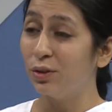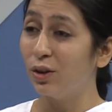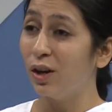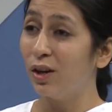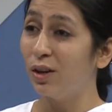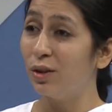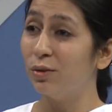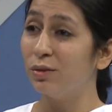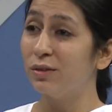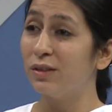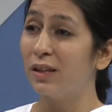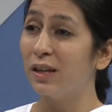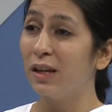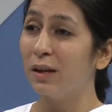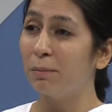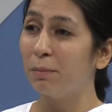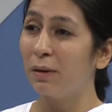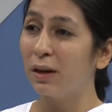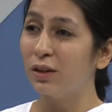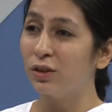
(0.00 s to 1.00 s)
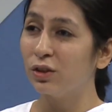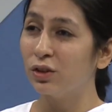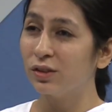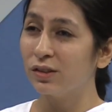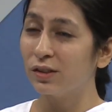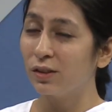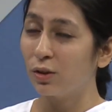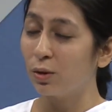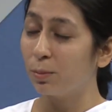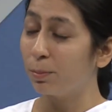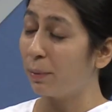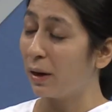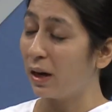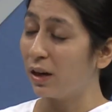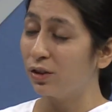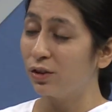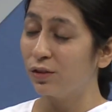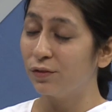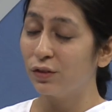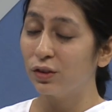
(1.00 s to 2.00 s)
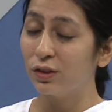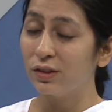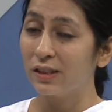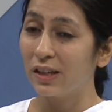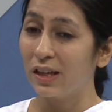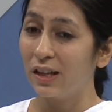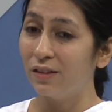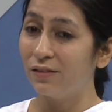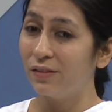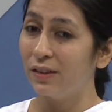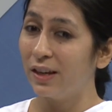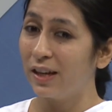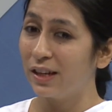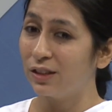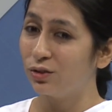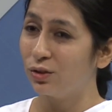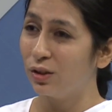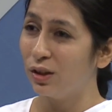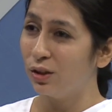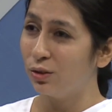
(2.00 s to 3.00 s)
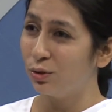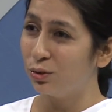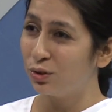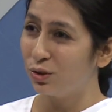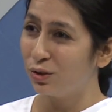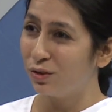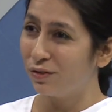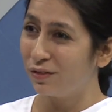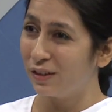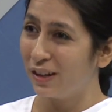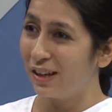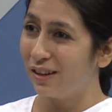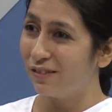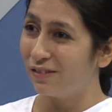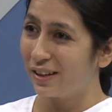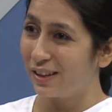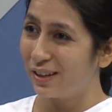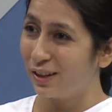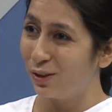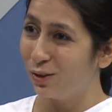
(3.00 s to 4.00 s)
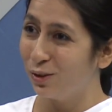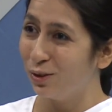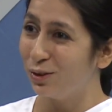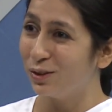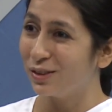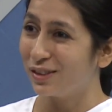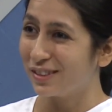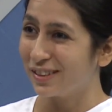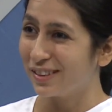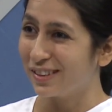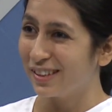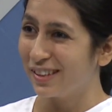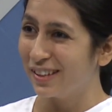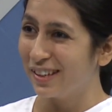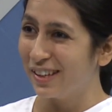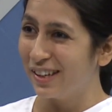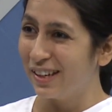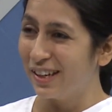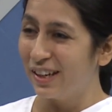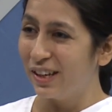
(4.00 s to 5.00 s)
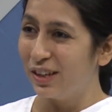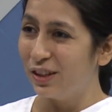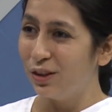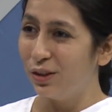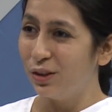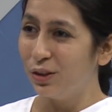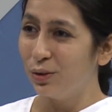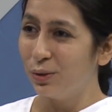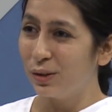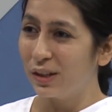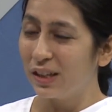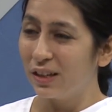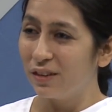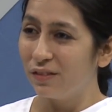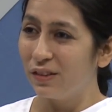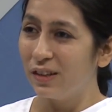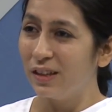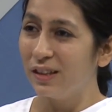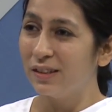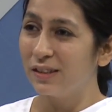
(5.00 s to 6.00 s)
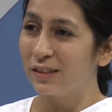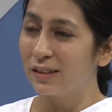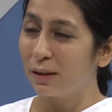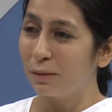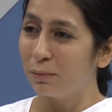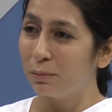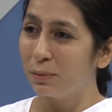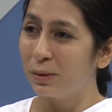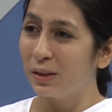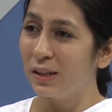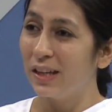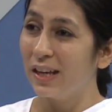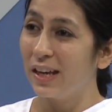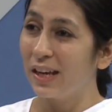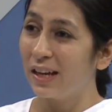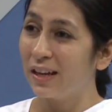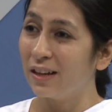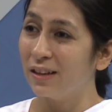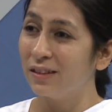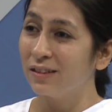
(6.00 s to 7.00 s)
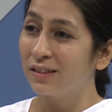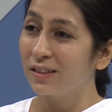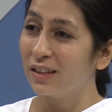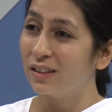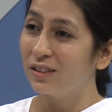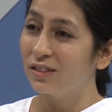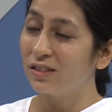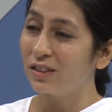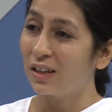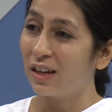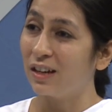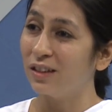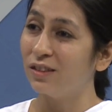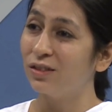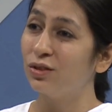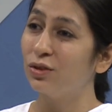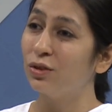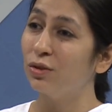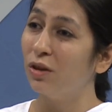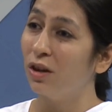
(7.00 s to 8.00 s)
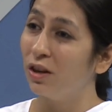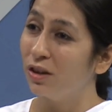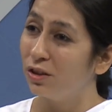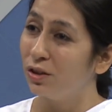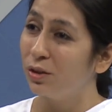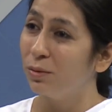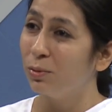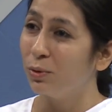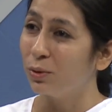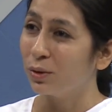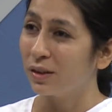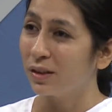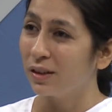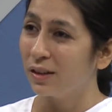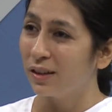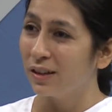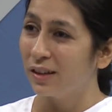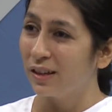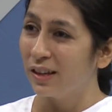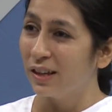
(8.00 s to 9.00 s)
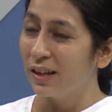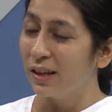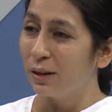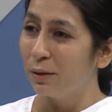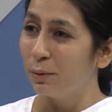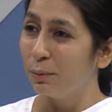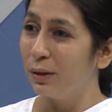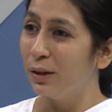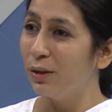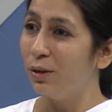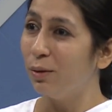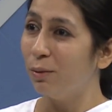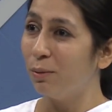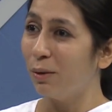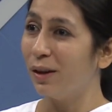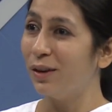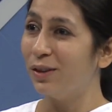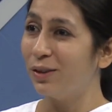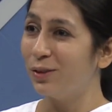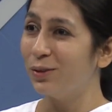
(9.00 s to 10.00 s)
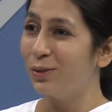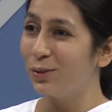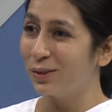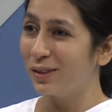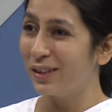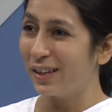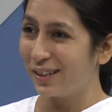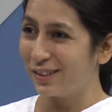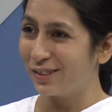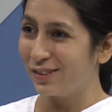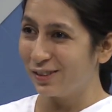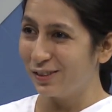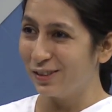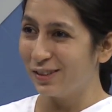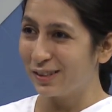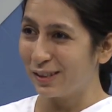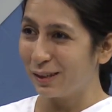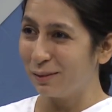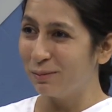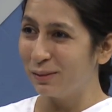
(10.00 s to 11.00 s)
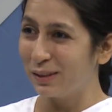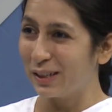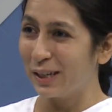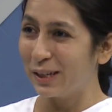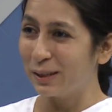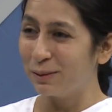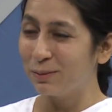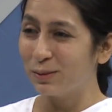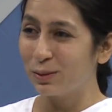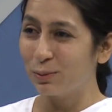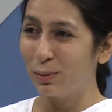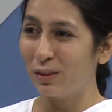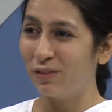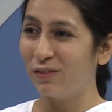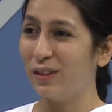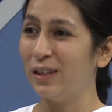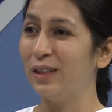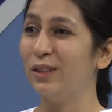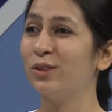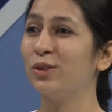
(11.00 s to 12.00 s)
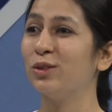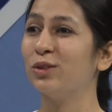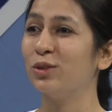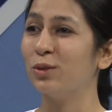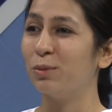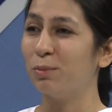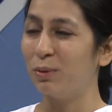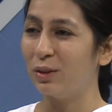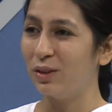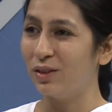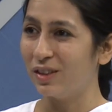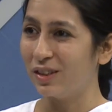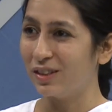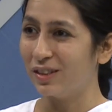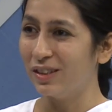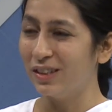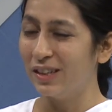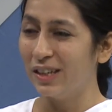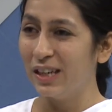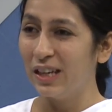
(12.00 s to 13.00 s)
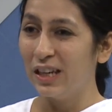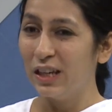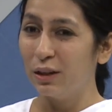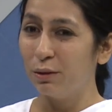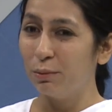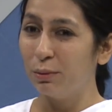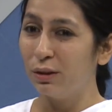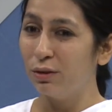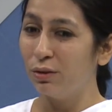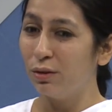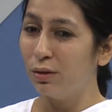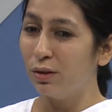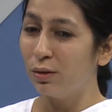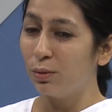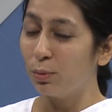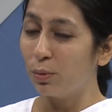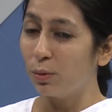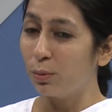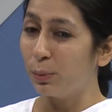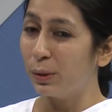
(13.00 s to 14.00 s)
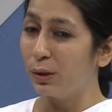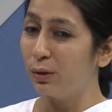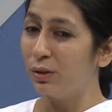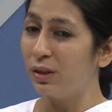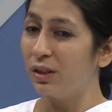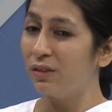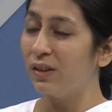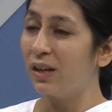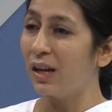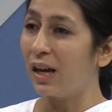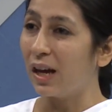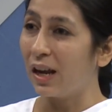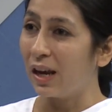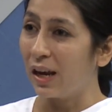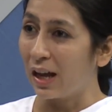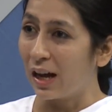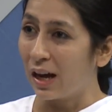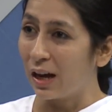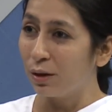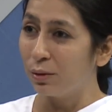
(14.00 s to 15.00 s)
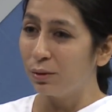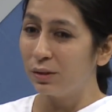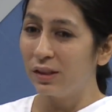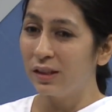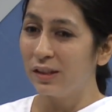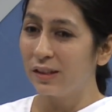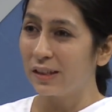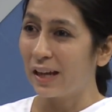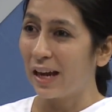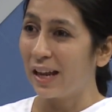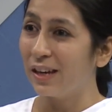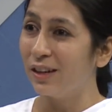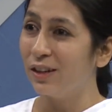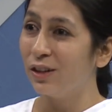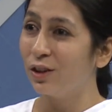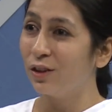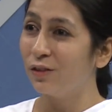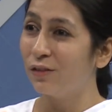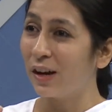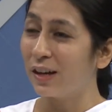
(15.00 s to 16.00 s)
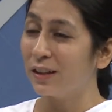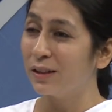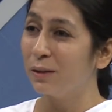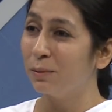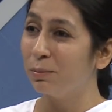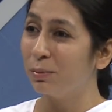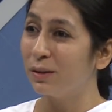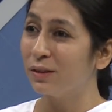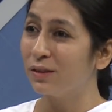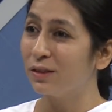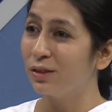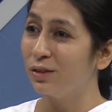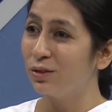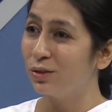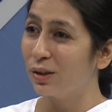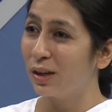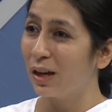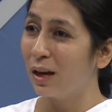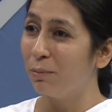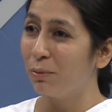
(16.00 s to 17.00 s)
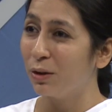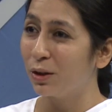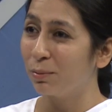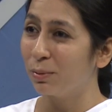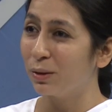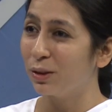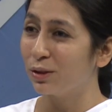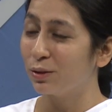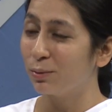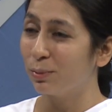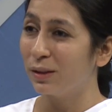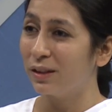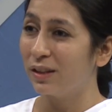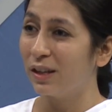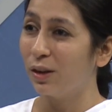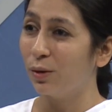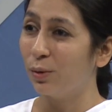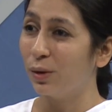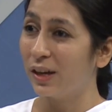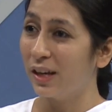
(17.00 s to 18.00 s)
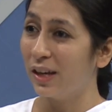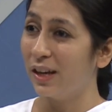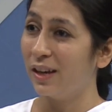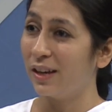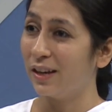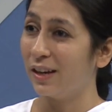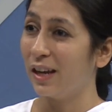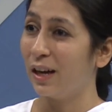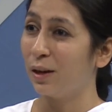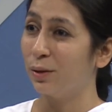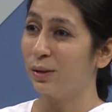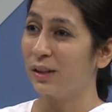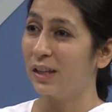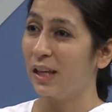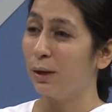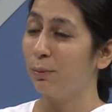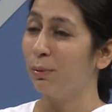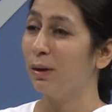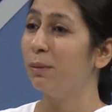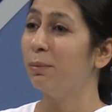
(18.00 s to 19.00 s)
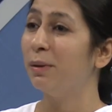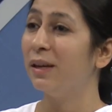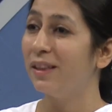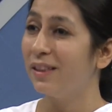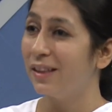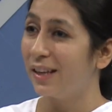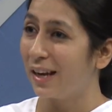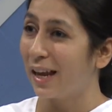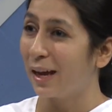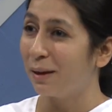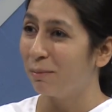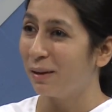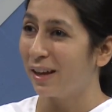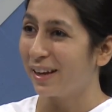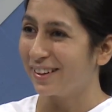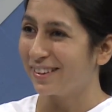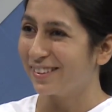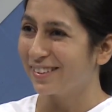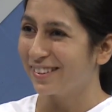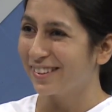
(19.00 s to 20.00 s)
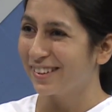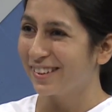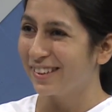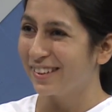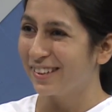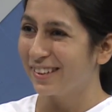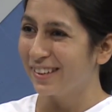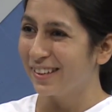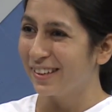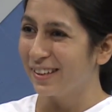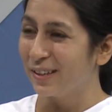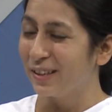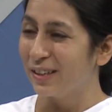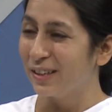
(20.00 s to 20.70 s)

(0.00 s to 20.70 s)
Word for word: not losing a part of yourself, and actually you should feel very good. No, you're giving somebody else a chance to contribute. We don't want to do that, you know. Sometimes we feel so superior, we don't even allow the talent of other person to come out, because we think, okay, now they will be in the limelight. Yeah.